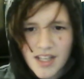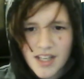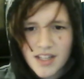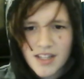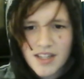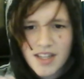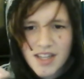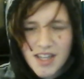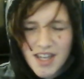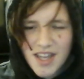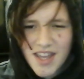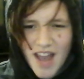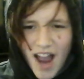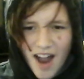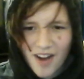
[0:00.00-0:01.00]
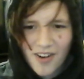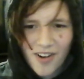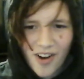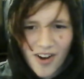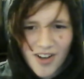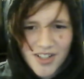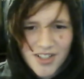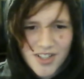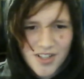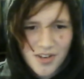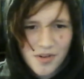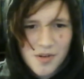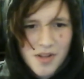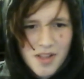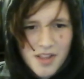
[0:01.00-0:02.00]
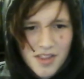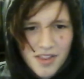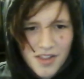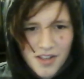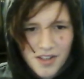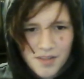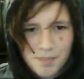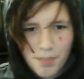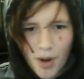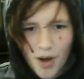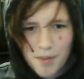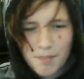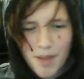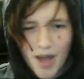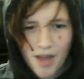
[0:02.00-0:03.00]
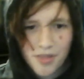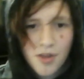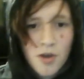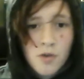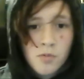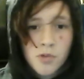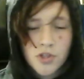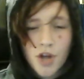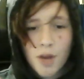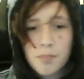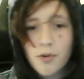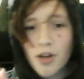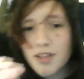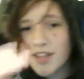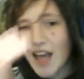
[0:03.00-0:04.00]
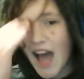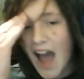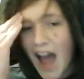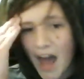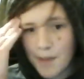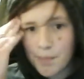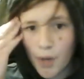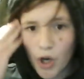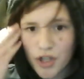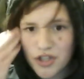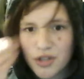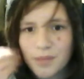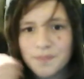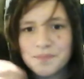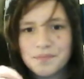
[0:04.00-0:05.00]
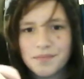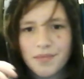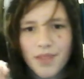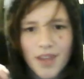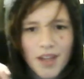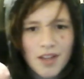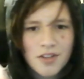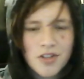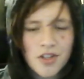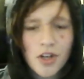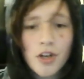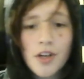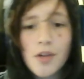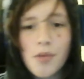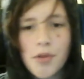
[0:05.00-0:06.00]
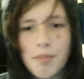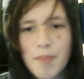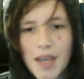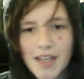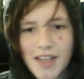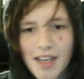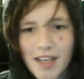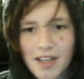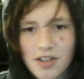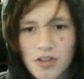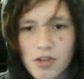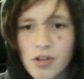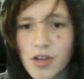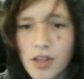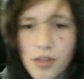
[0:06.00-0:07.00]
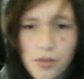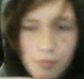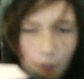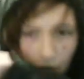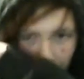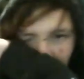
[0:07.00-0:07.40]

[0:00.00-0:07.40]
Now, onto the bottom path, which upgrades the hat bots. Starting with making it so you can throw